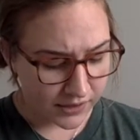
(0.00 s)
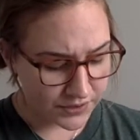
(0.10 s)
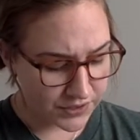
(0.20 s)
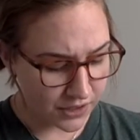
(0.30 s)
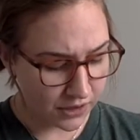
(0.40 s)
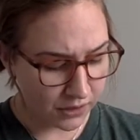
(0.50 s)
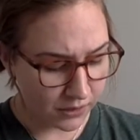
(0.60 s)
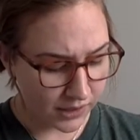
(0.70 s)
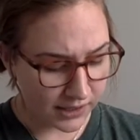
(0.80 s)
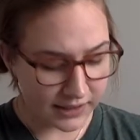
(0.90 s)

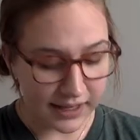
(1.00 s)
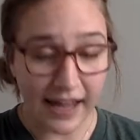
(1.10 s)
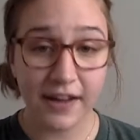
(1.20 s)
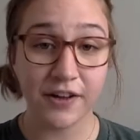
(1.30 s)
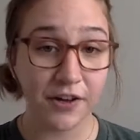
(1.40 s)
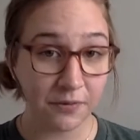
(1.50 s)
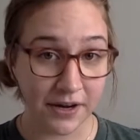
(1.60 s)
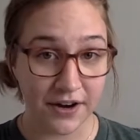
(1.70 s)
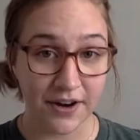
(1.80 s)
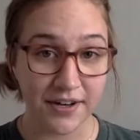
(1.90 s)
So, like good
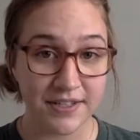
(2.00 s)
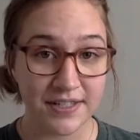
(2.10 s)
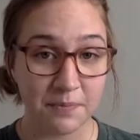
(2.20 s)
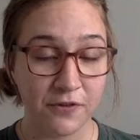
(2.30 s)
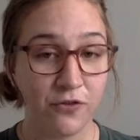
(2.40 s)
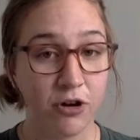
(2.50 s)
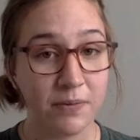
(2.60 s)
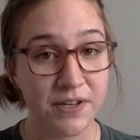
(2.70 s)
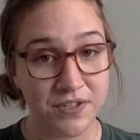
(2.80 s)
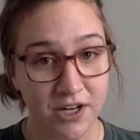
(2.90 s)
readers, before
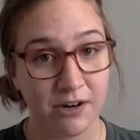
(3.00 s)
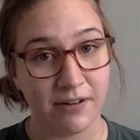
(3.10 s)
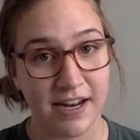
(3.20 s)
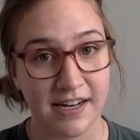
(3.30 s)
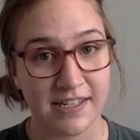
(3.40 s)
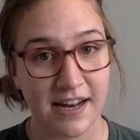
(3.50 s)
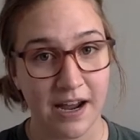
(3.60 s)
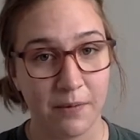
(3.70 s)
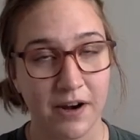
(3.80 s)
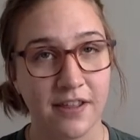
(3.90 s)
we start reading
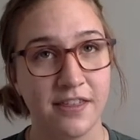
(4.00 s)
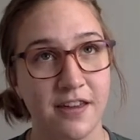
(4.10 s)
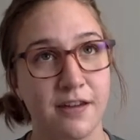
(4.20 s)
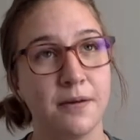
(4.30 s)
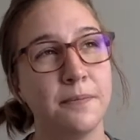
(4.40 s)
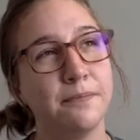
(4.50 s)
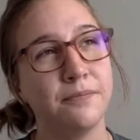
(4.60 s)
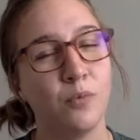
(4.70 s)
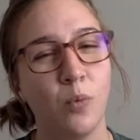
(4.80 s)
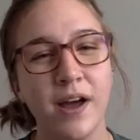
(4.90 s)
today, we're going to think,
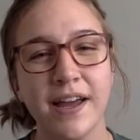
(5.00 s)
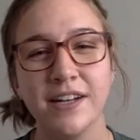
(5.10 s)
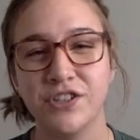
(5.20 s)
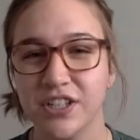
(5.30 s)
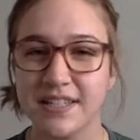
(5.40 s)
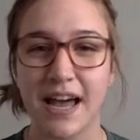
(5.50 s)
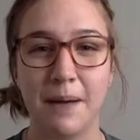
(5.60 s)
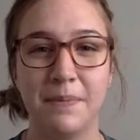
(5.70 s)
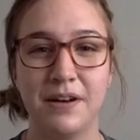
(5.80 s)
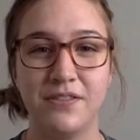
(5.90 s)
what had just
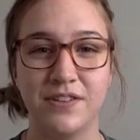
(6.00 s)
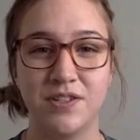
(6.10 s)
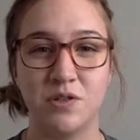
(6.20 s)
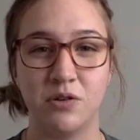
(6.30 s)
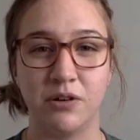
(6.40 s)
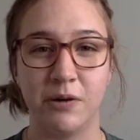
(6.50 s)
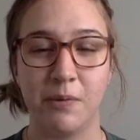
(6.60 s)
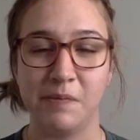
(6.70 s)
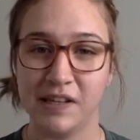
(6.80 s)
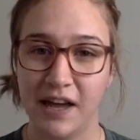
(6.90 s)
happened in the story
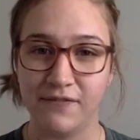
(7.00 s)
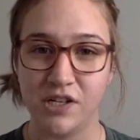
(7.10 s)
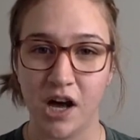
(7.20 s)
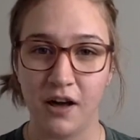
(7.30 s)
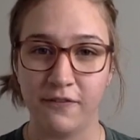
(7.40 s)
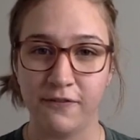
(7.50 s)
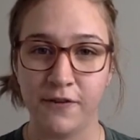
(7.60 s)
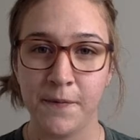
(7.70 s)
when we left off?